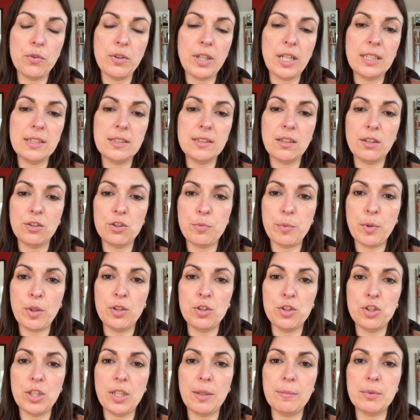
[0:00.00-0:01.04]
that such
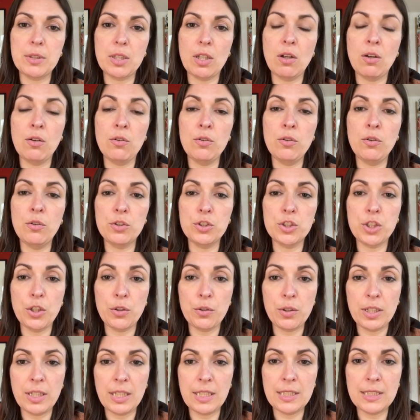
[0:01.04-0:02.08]
partnerships are not
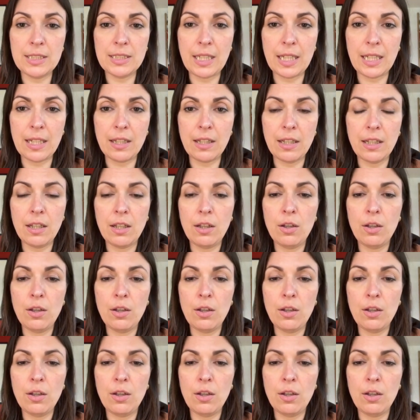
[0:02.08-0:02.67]
tokenistic